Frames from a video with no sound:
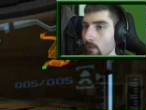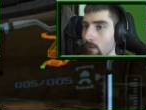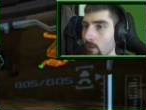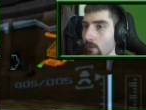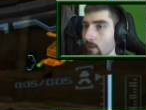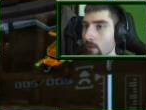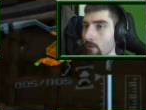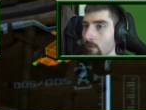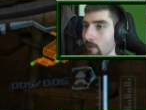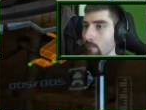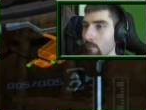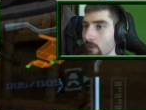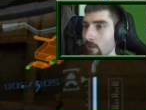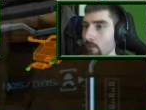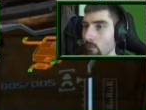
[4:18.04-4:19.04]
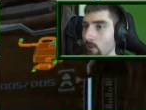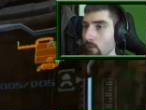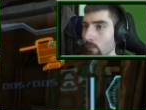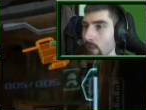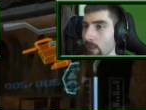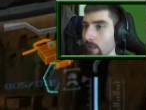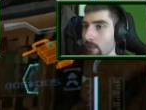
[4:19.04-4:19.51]
Oh, now it's a bit more
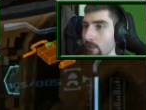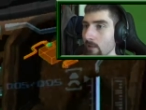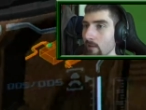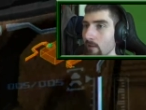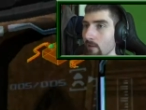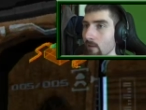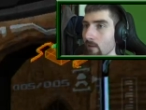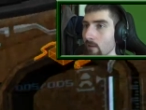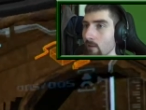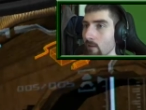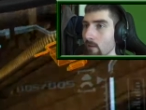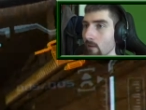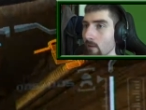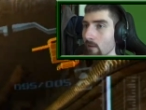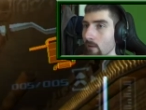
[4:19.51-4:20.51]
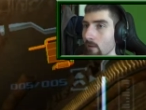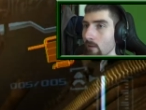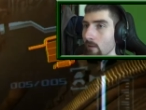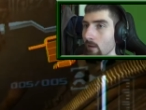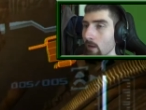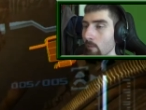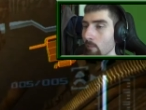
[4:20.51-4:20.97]
well lit.
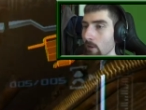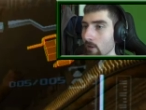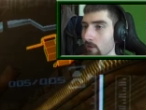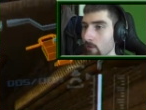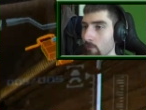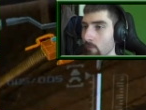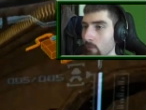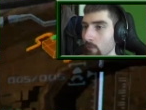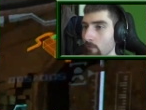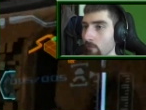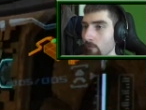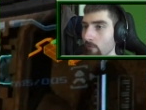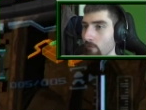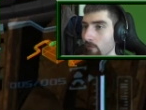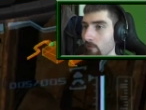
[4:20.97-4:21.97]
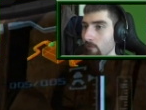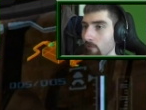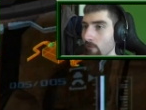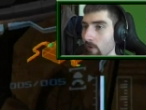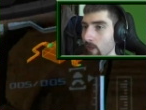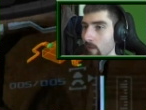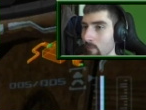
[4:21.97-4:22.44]
Oh, because of more
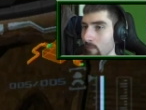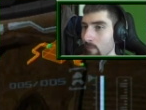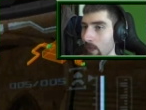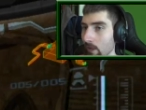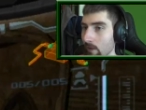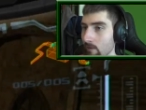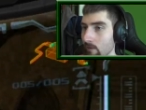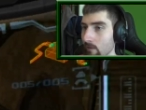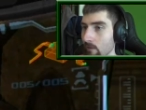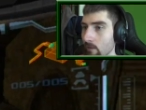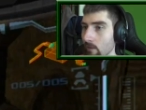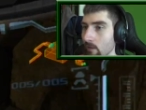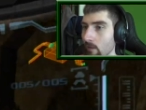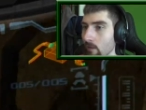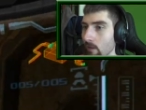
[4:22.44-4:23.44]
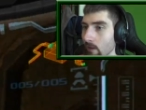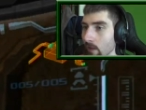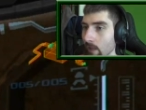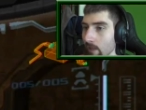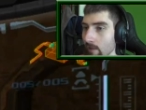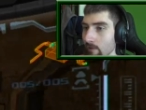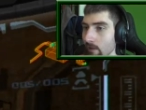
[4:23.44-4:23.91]
flamey bugs.
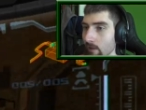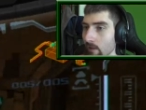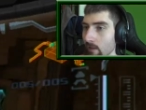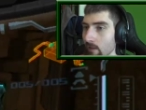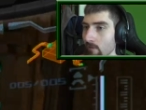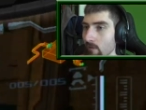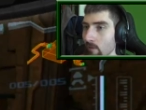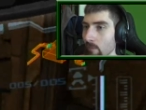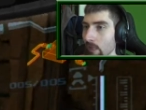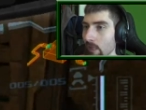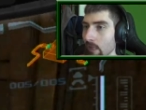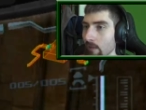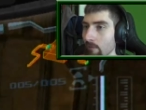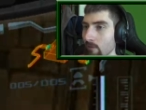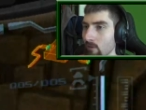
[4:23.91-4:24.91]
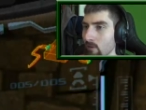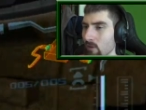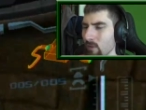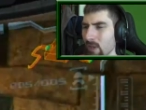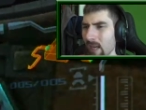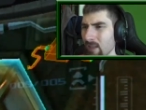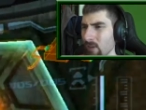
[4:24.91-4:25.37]
I guess I'll leave them alive.
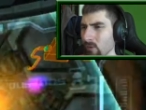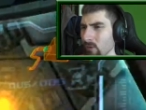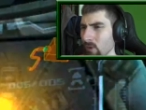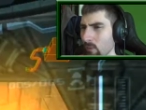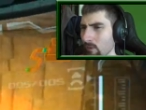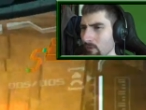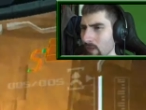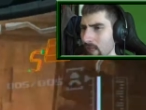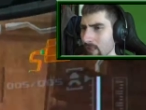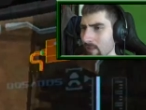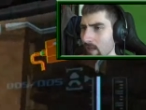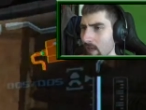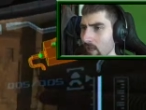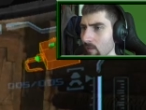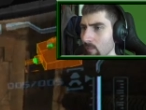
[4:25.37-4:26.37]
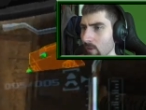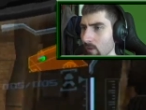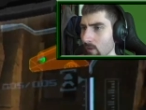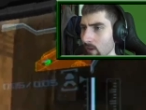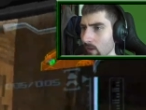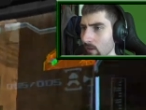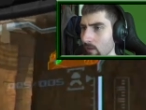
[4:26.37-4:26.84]
Do I don't know if they attack me or
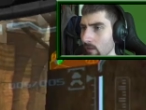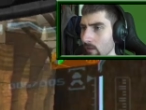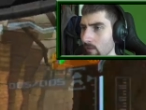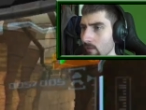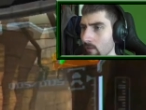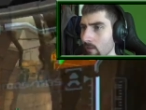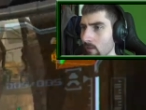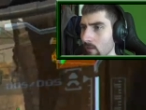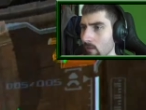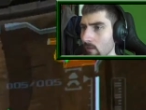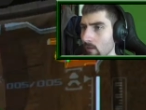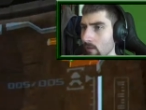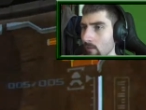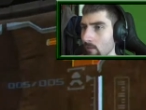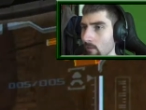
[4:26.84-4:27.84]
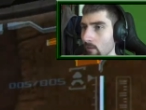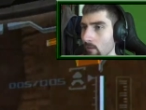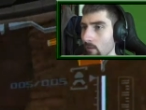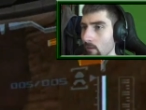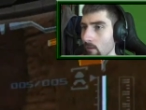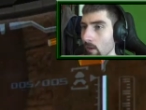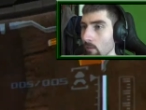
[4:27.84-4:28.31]
not.
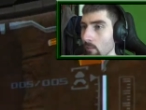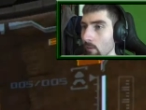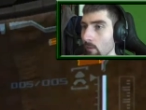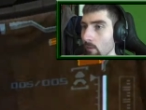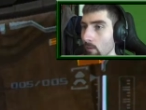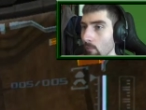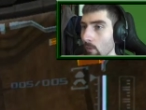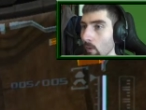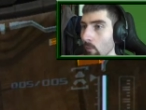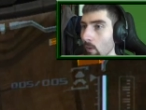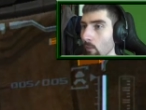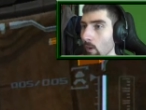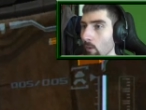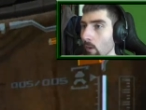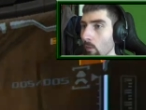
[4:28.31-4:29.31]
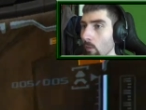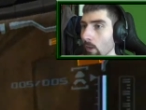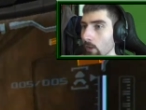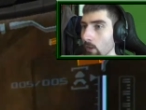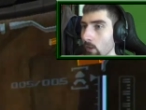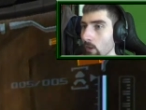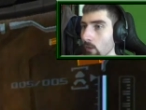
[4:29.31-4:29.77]
Oh, whoa, whoa, whoa, whoa,
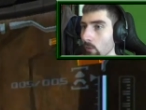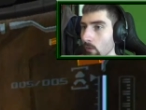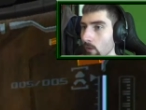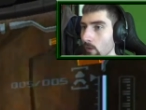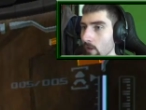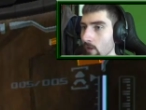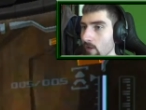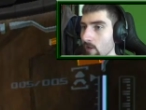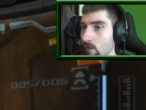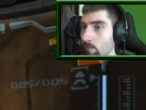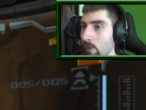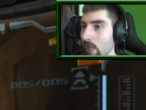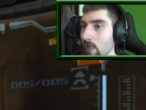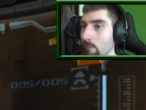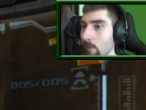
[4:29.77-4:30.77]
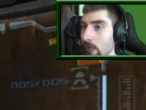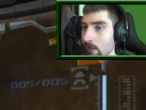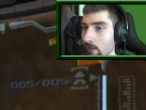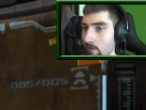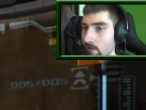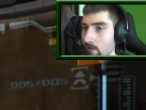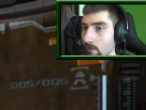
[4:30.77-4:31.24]
what are you? Spinny
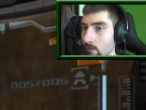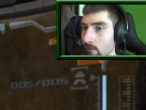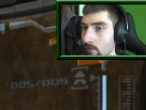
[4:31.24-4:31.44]
bugs!